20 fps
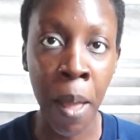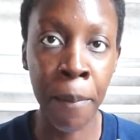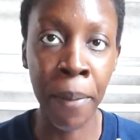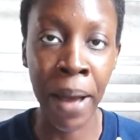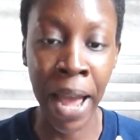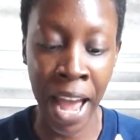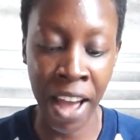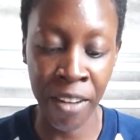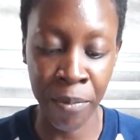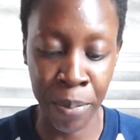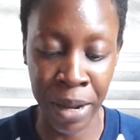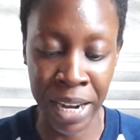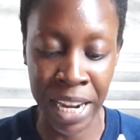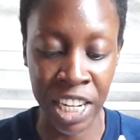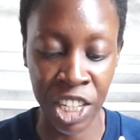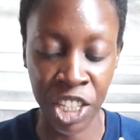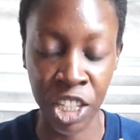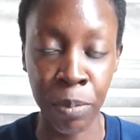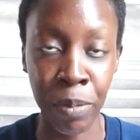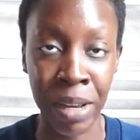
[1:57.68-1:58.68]
but I have been
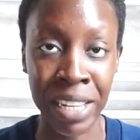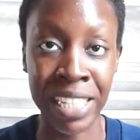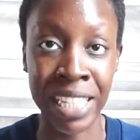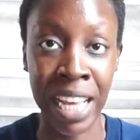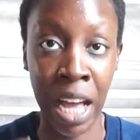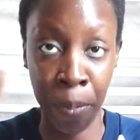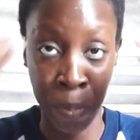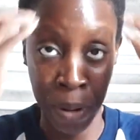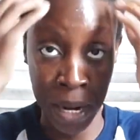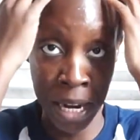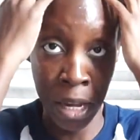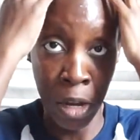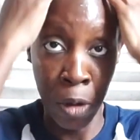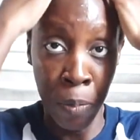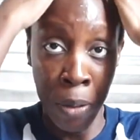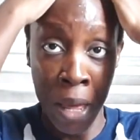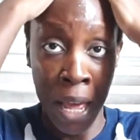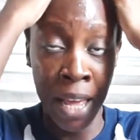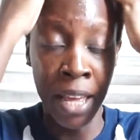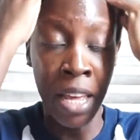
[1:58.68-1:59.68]
itching my scalp a little
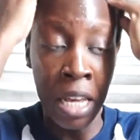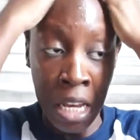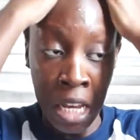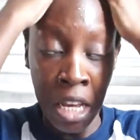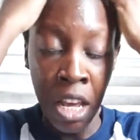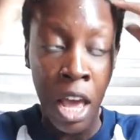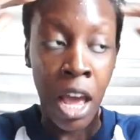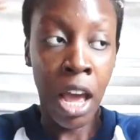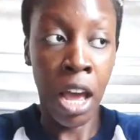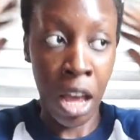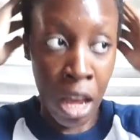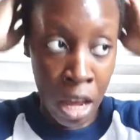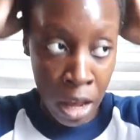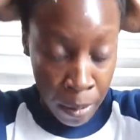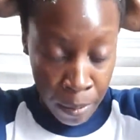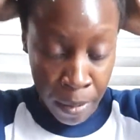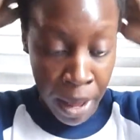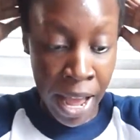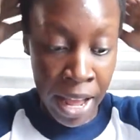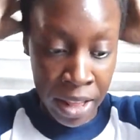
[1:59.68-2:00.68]
bit,
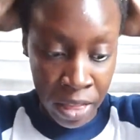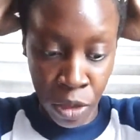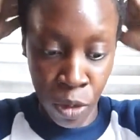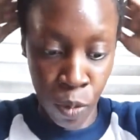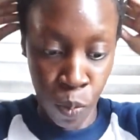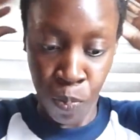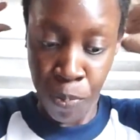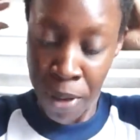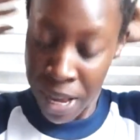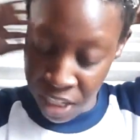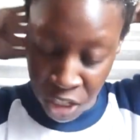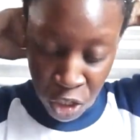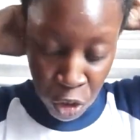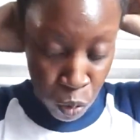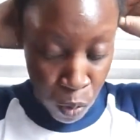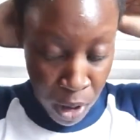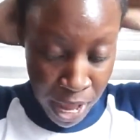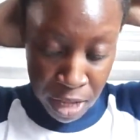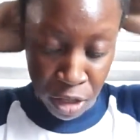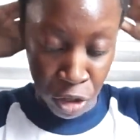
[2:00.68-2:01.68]
and the
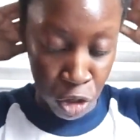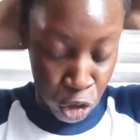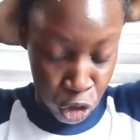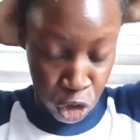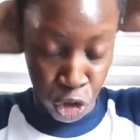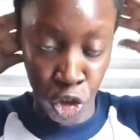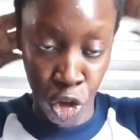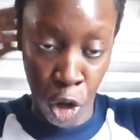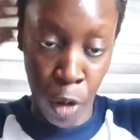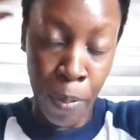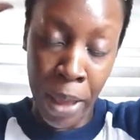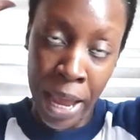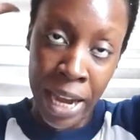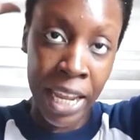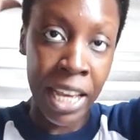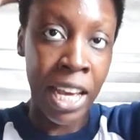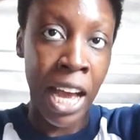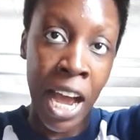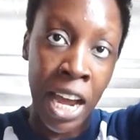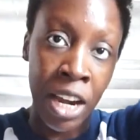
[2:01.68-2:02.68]
best way to stop
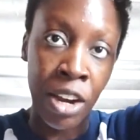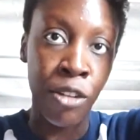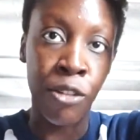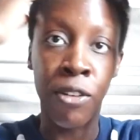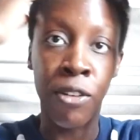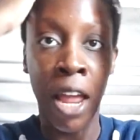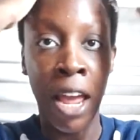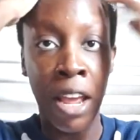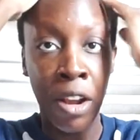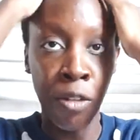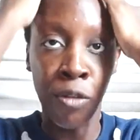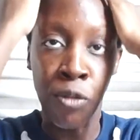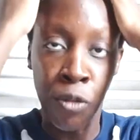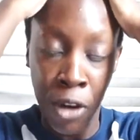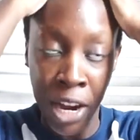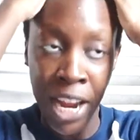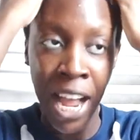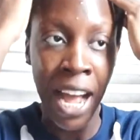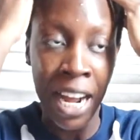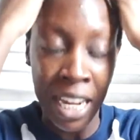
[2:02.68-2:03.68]
any kind like
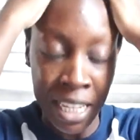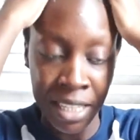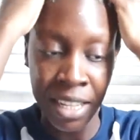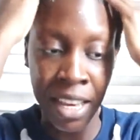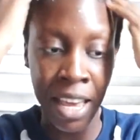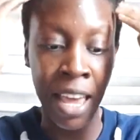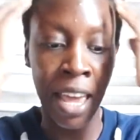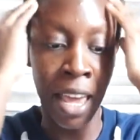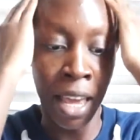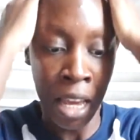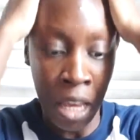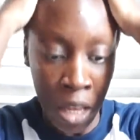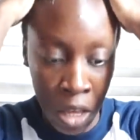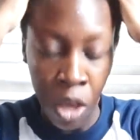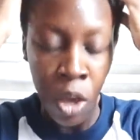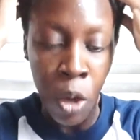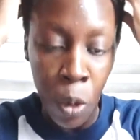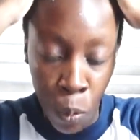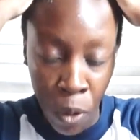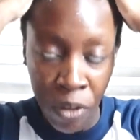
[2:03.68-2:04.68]
reacting
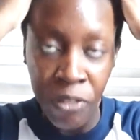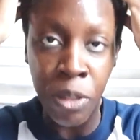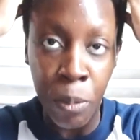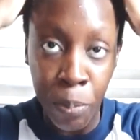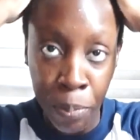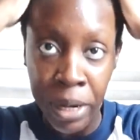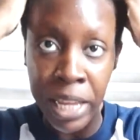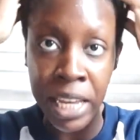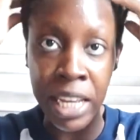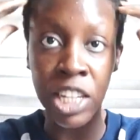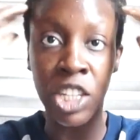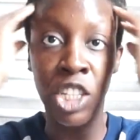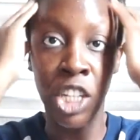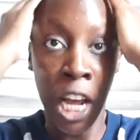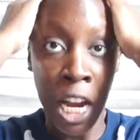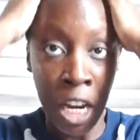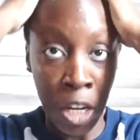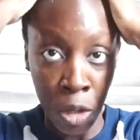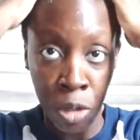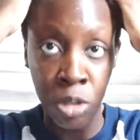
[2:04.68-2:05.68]
with the bleach
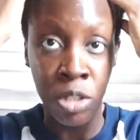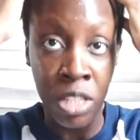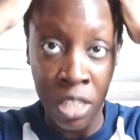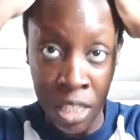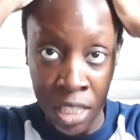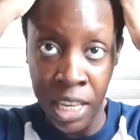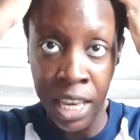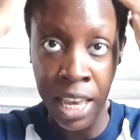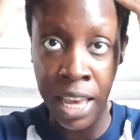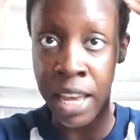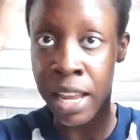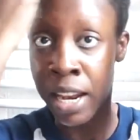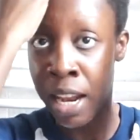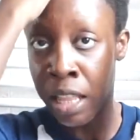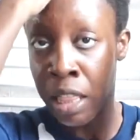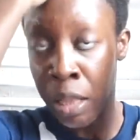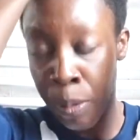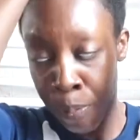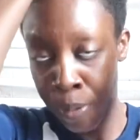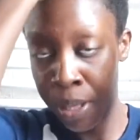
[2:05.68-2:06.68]
and your skin
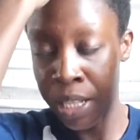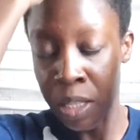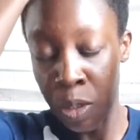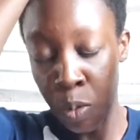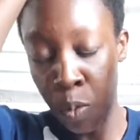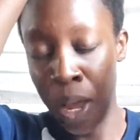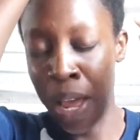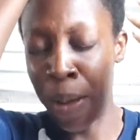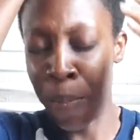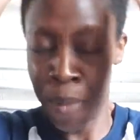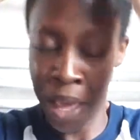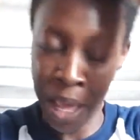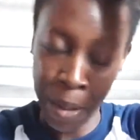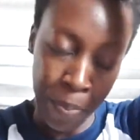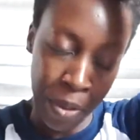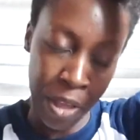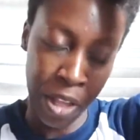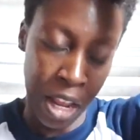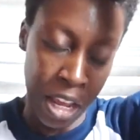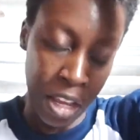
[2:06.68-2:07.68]
and the bits where
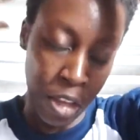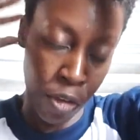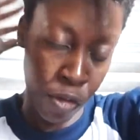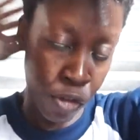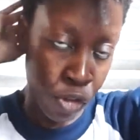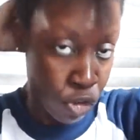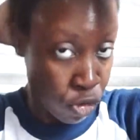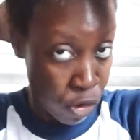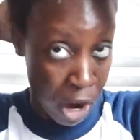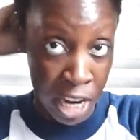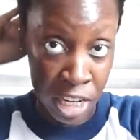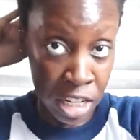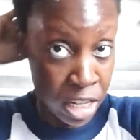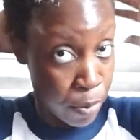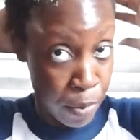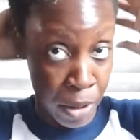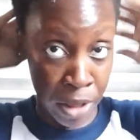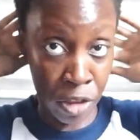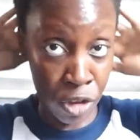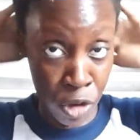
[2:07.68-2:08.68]
maybe like you've scratched
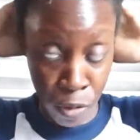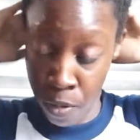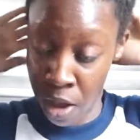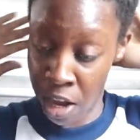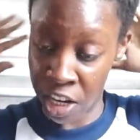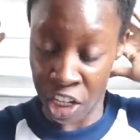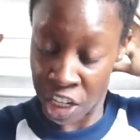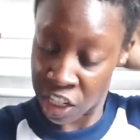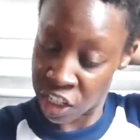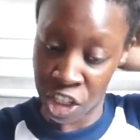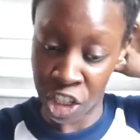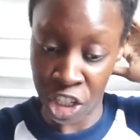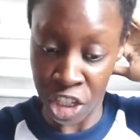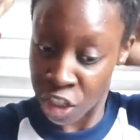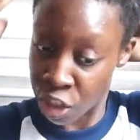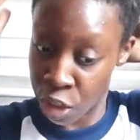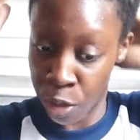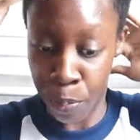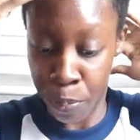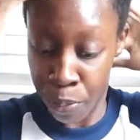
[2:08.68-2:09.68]
a bit too much is
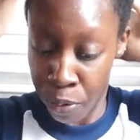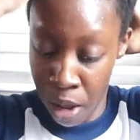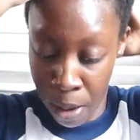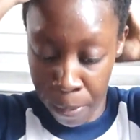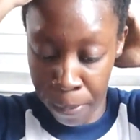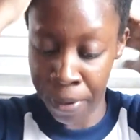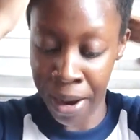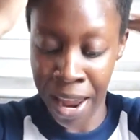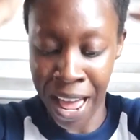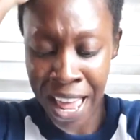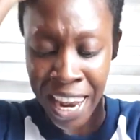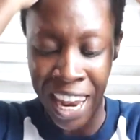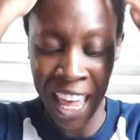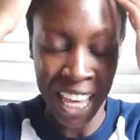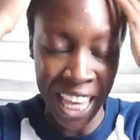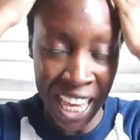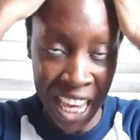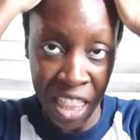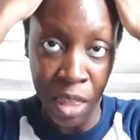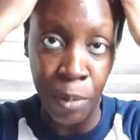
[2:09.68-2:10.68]
just to apply
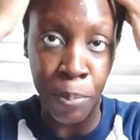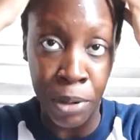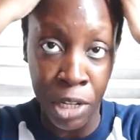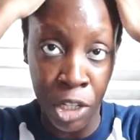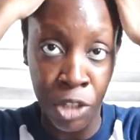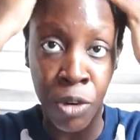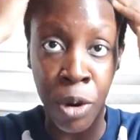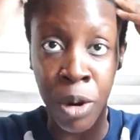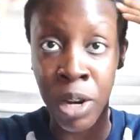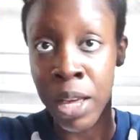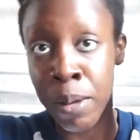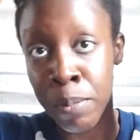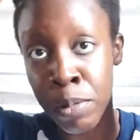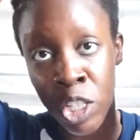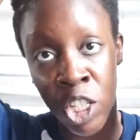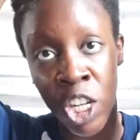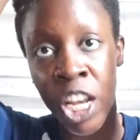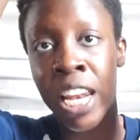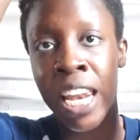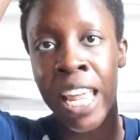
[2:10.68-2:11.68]
like either petroleum
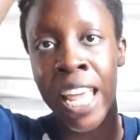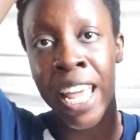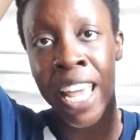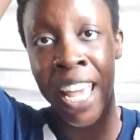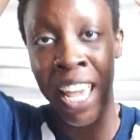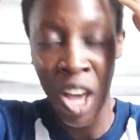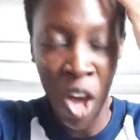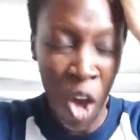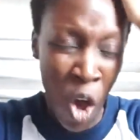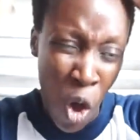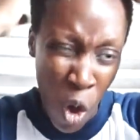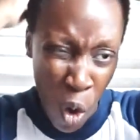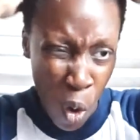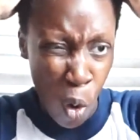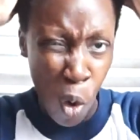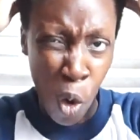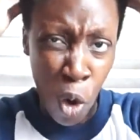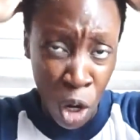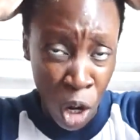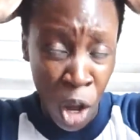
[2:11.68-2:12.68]
jelly
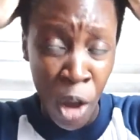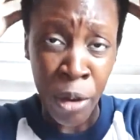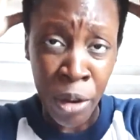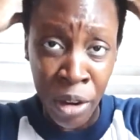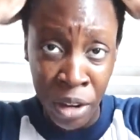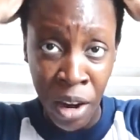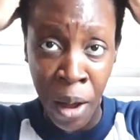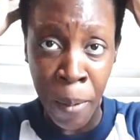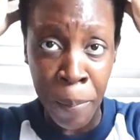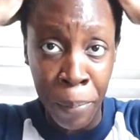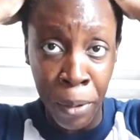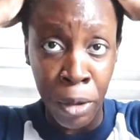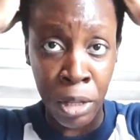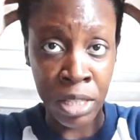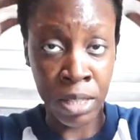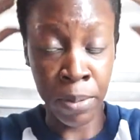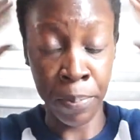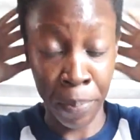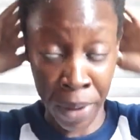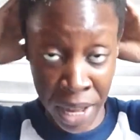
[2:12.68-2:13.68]
or coconut
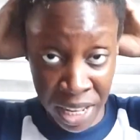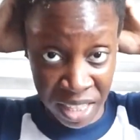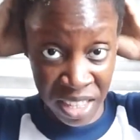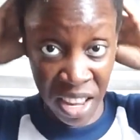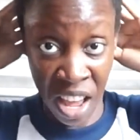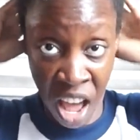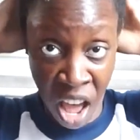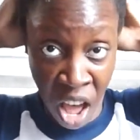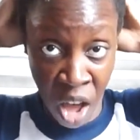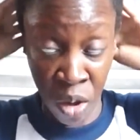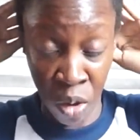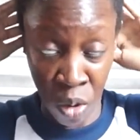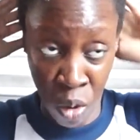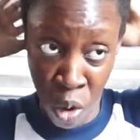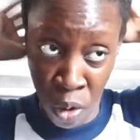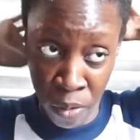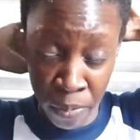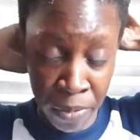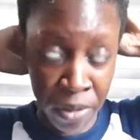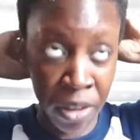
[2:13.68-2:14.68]
butter
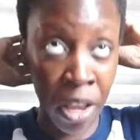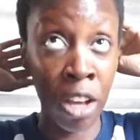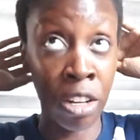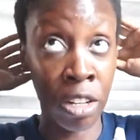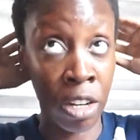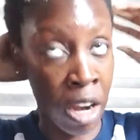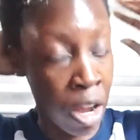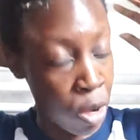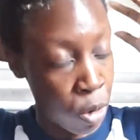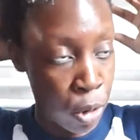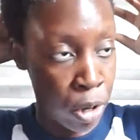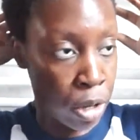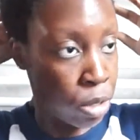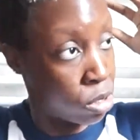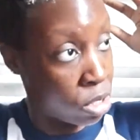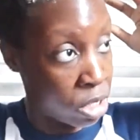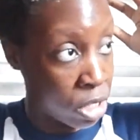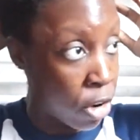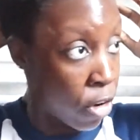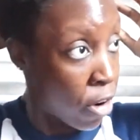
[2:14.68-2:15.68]
or coconut oil,
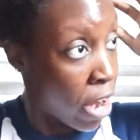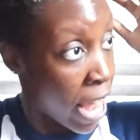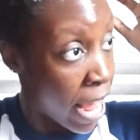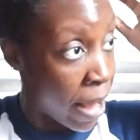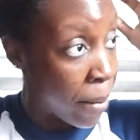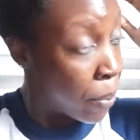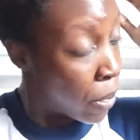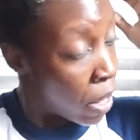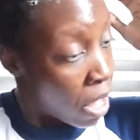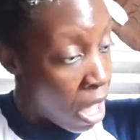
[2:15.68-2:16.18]
sorry,